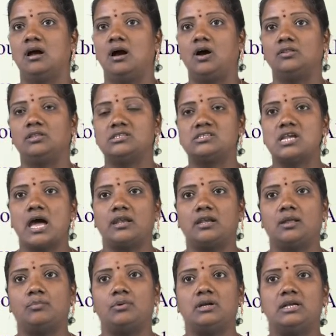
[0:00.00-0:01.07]
on the
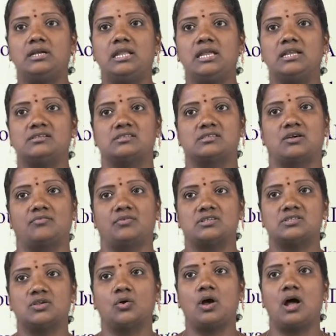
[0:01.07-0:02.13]
charitable deeds of
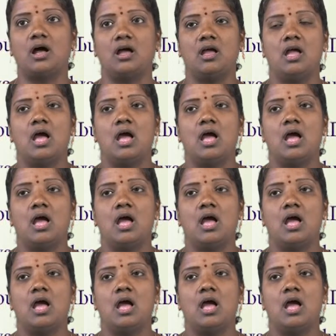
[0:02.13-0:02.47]
Asoka